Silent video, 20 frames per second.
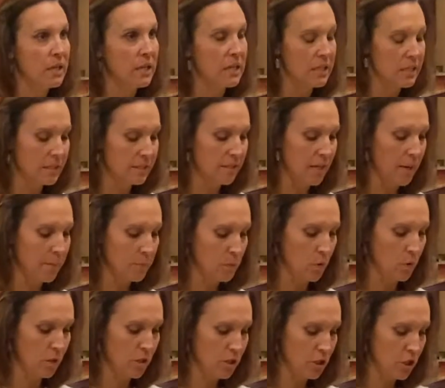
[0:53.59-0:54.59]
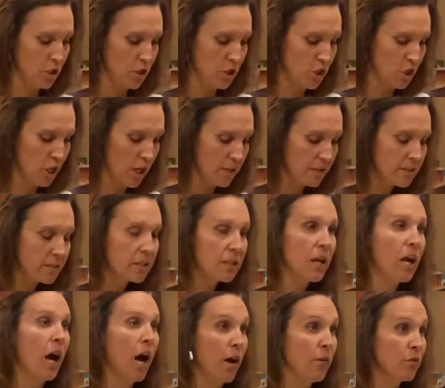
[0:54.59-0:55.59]
is I'm going to just
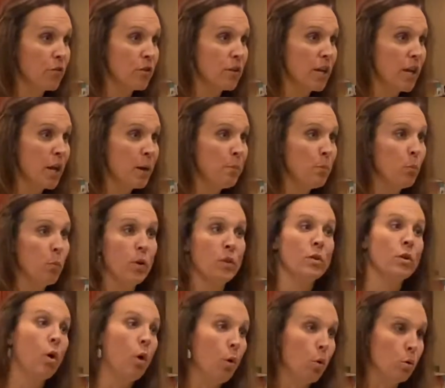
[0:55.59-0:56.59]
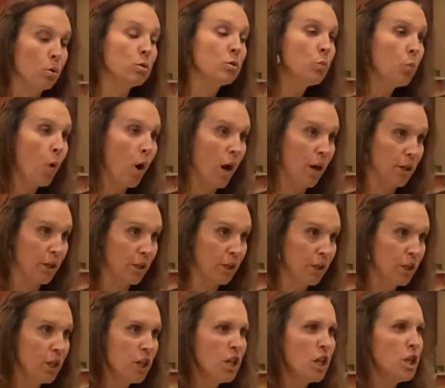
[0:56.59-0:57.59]
cover them with cold
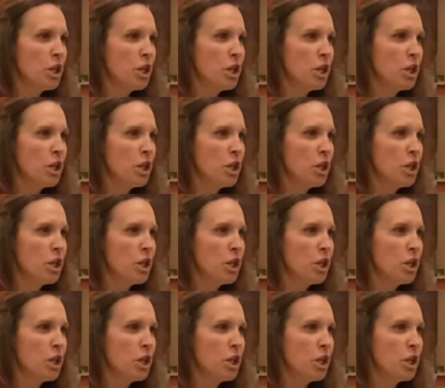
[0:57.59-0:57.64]
water,